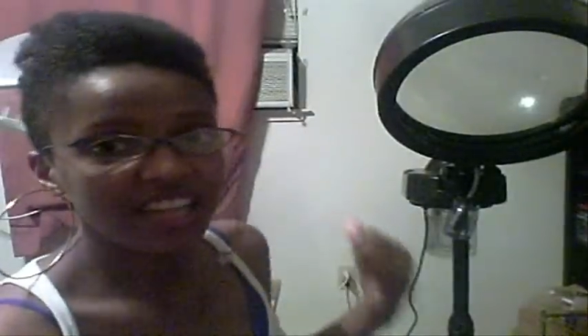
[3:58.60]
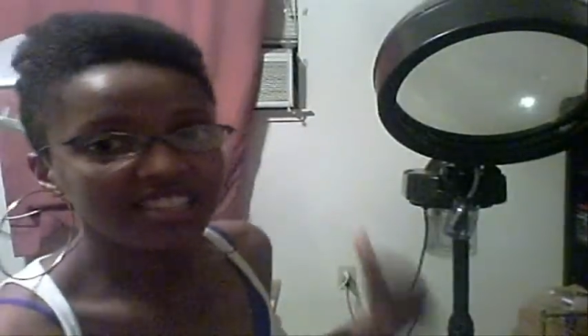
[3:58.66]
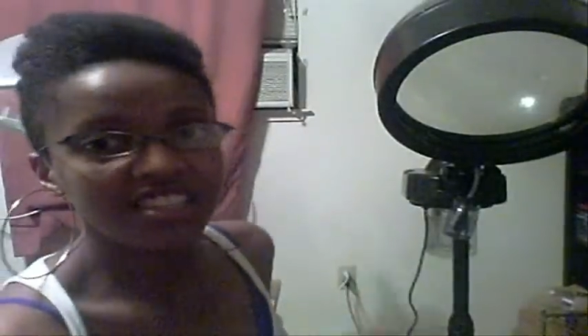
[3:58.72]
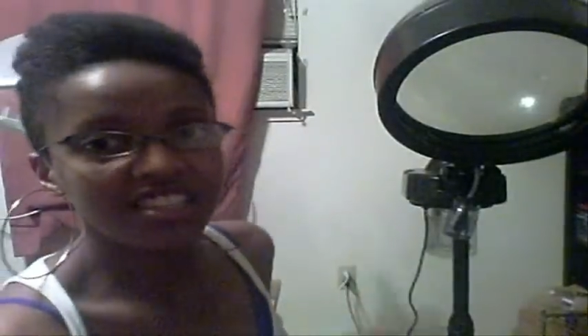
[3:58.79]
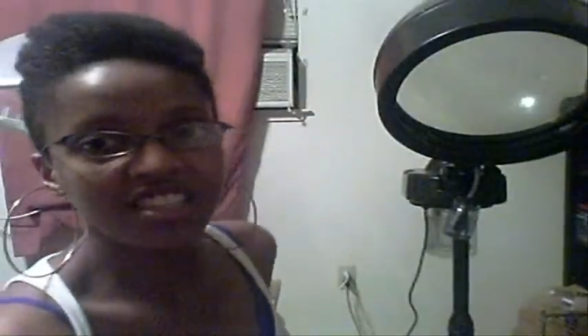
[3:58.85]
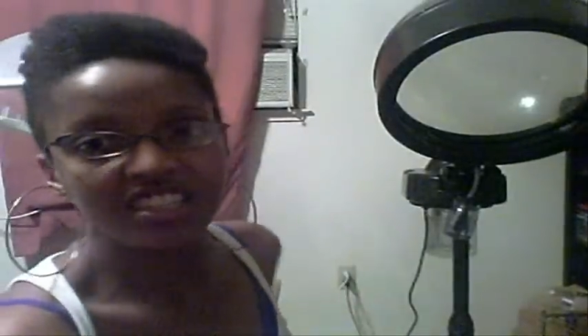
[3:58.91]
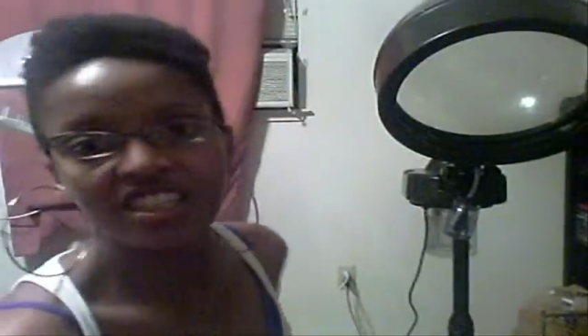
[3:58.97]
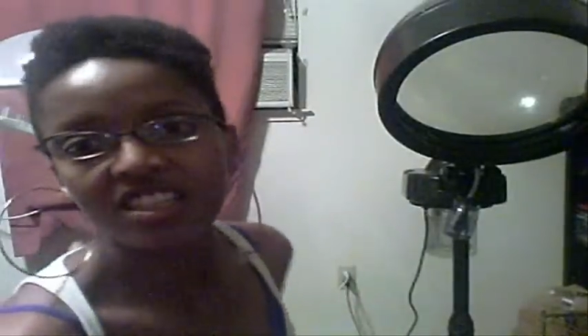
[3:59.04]

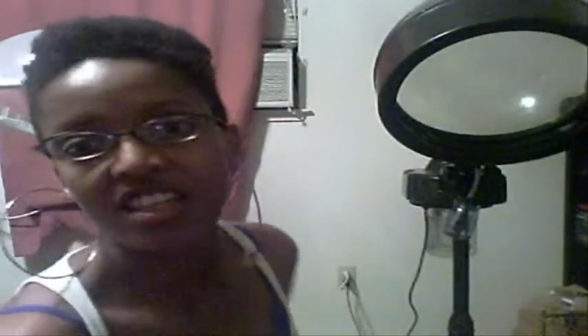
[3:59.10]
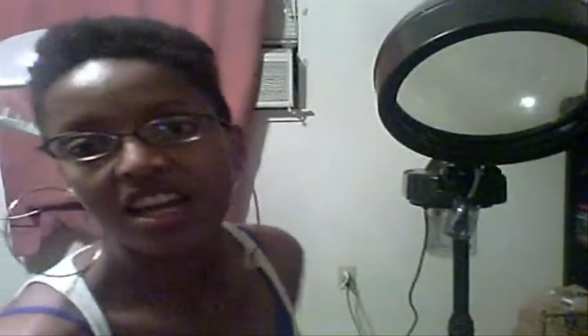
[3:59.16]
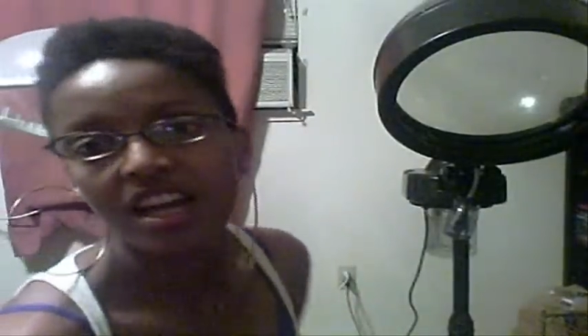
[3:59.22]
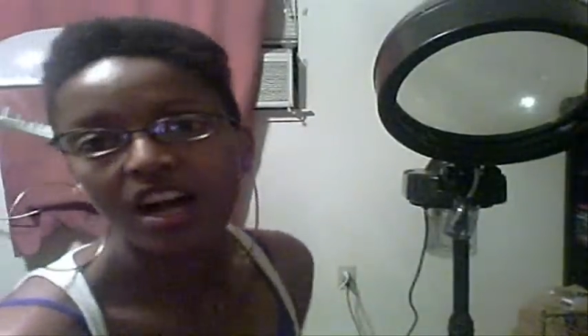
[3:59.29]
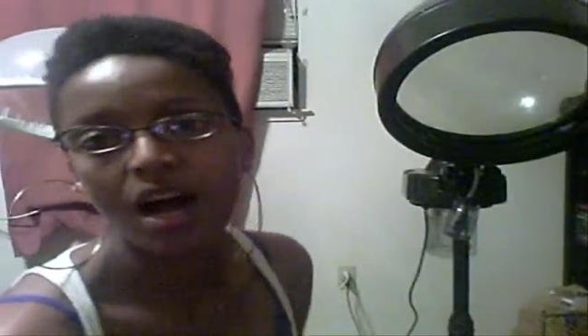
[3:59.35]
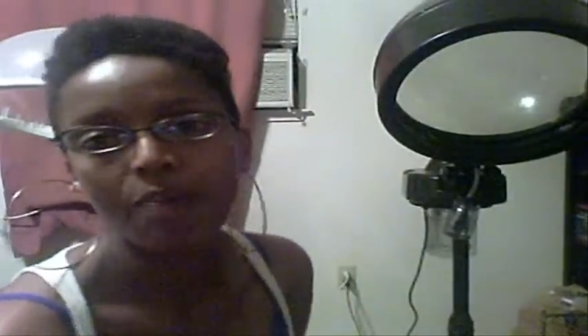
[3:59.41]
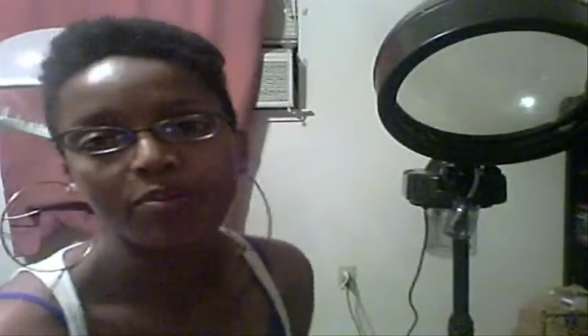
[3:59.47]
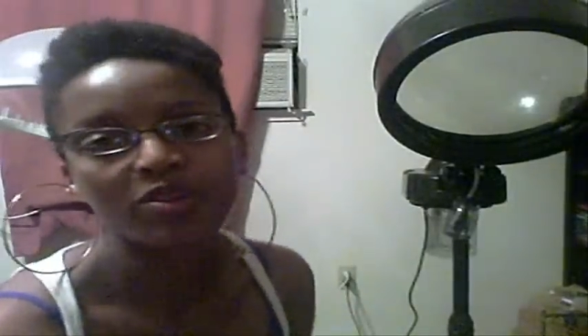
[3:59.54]
that's a good
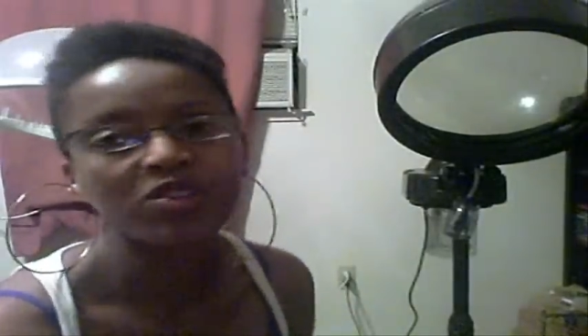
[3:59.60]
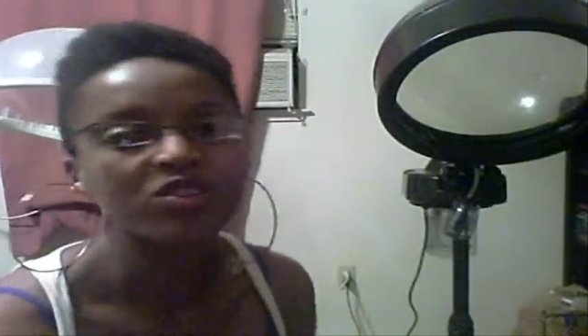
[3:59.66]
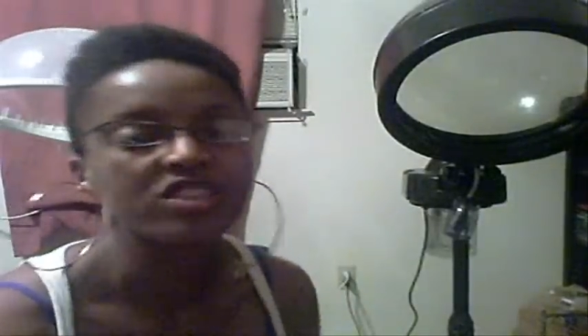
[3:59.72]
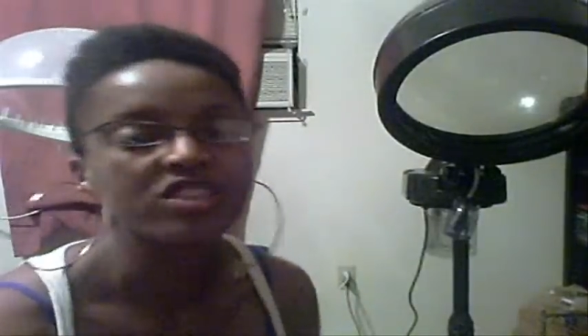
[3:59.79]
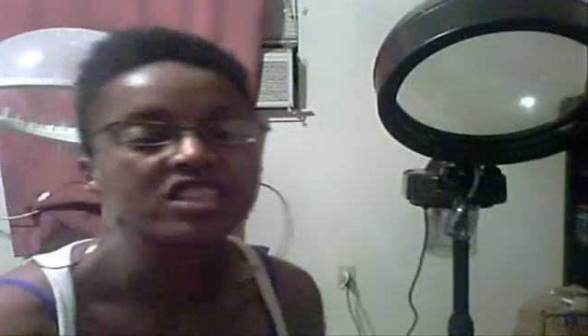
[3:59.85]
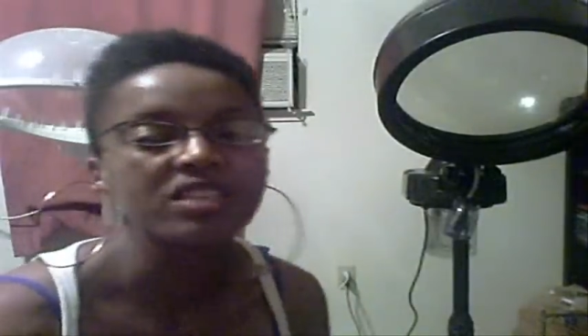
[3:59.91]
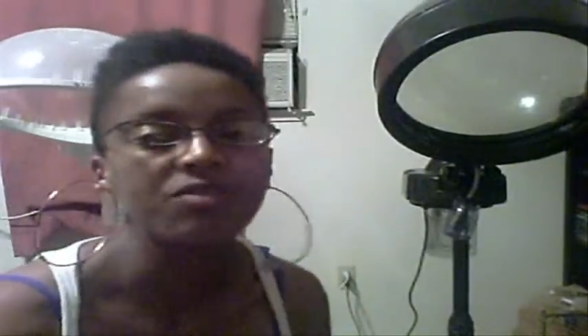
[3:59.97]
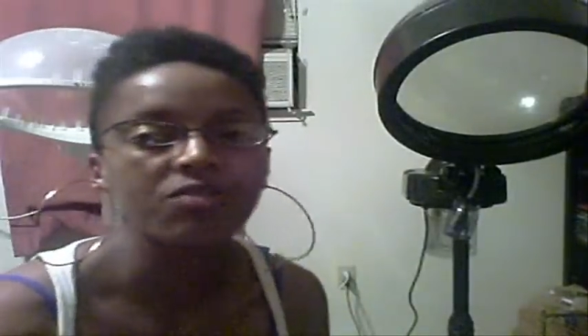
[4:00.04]

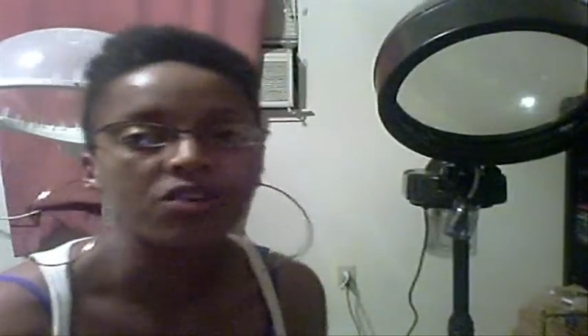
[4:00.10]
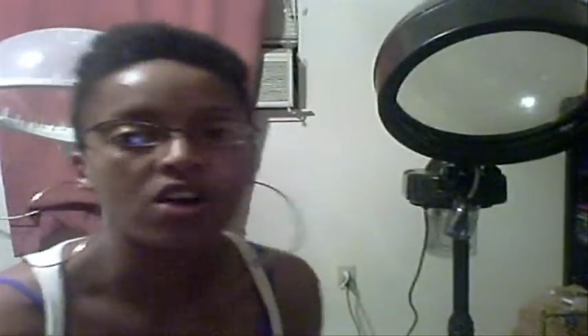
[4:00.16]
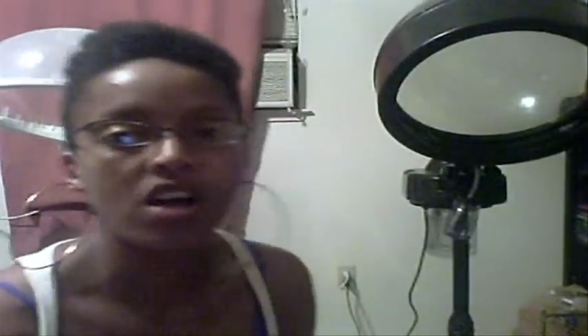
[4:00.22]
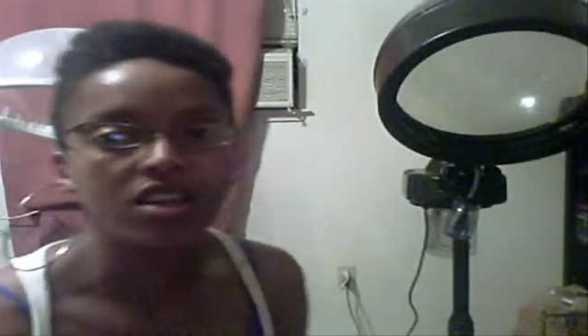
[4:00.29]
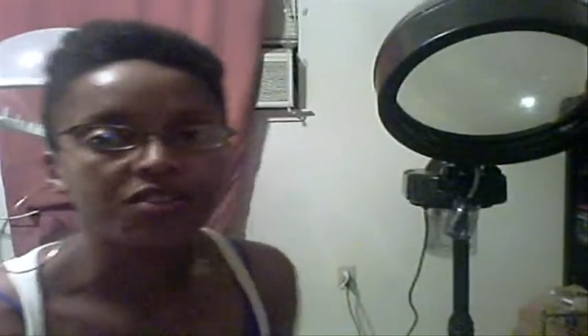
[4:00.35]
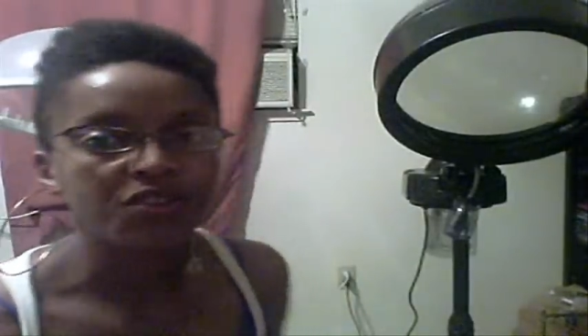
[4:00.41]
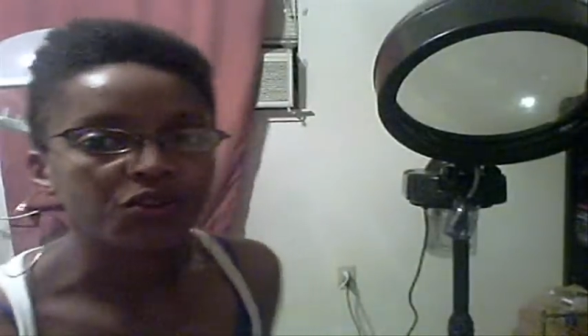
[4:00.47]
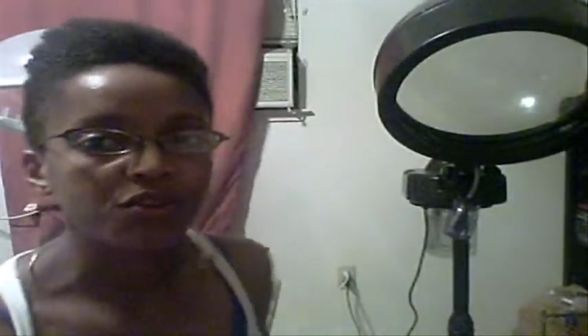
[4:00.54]
opportunity for
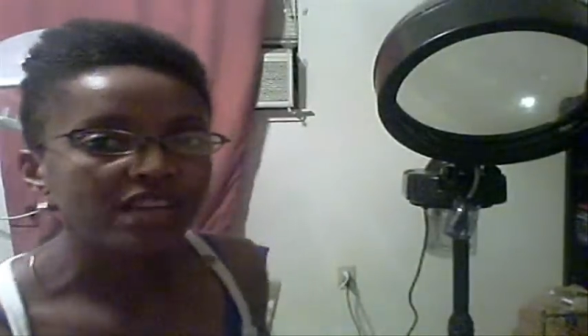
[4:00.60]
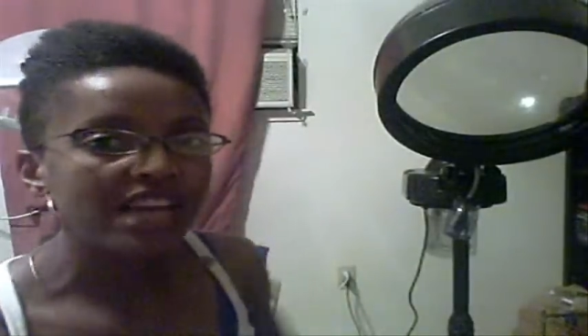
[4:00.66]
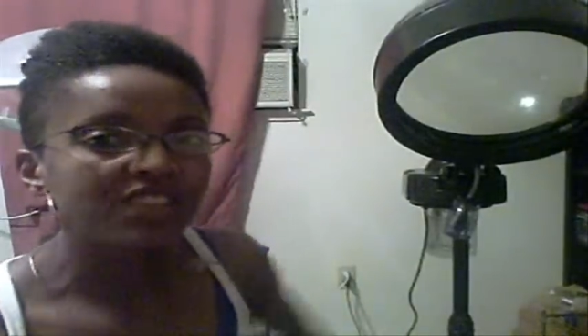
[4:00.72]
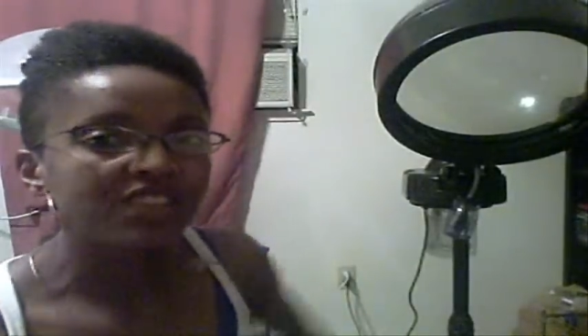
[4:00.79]
all of you